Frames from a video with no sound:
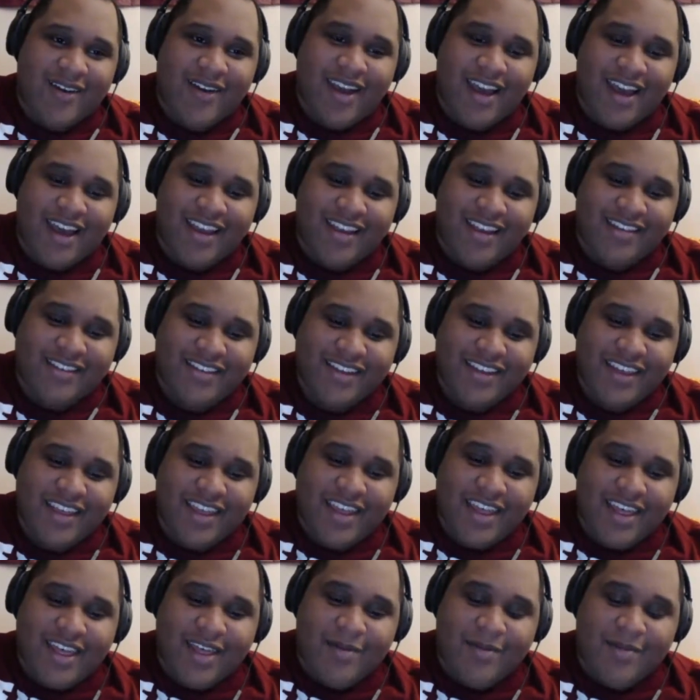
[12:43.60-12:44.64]
Oh
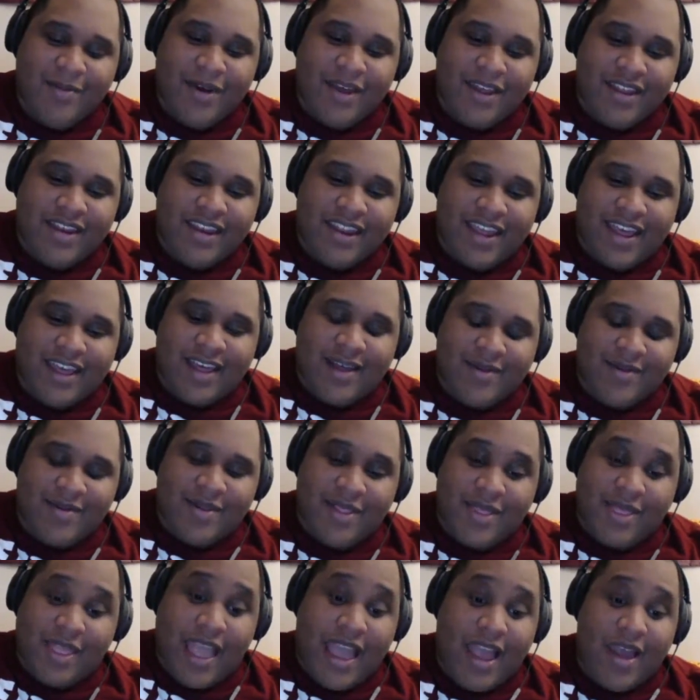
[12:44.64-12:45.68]
gosh, but
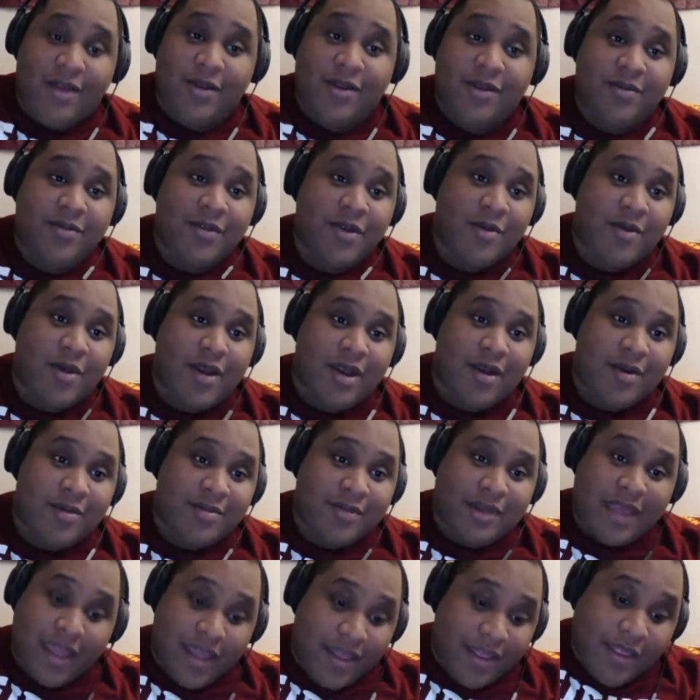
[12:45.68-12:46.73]
I don't even know
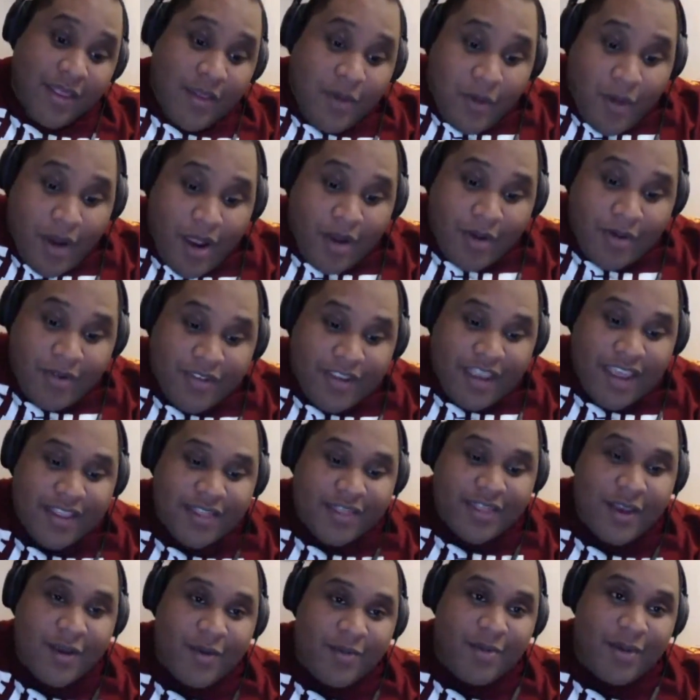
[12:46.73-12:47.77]
where I was
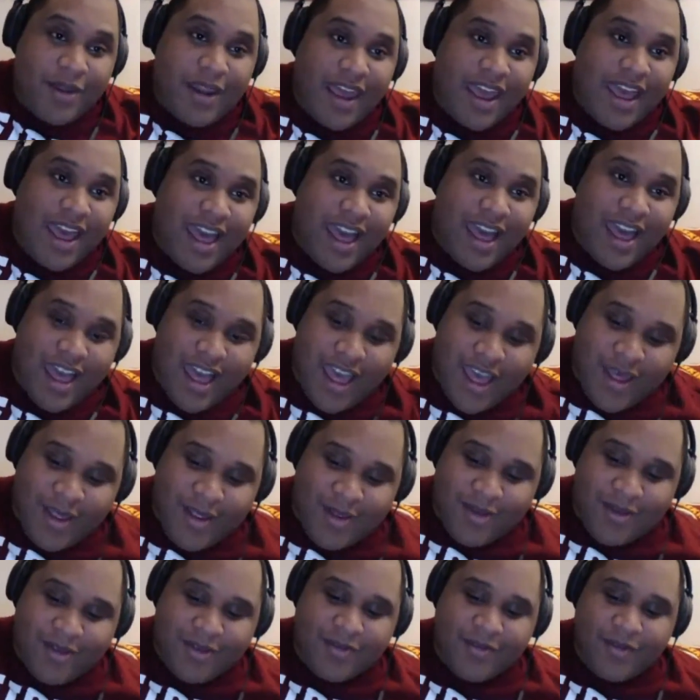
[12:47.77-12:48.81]
at there. But
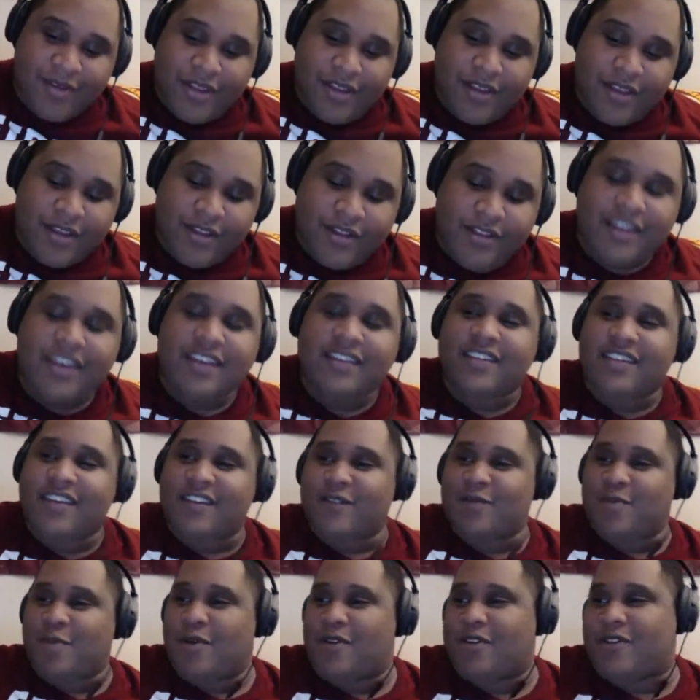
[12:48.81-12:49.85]
I'll DC
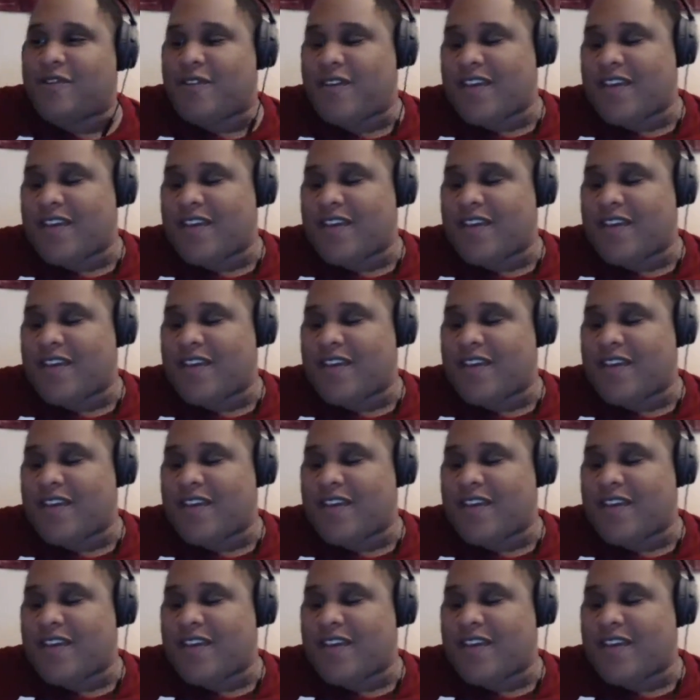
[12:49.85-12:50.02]
sports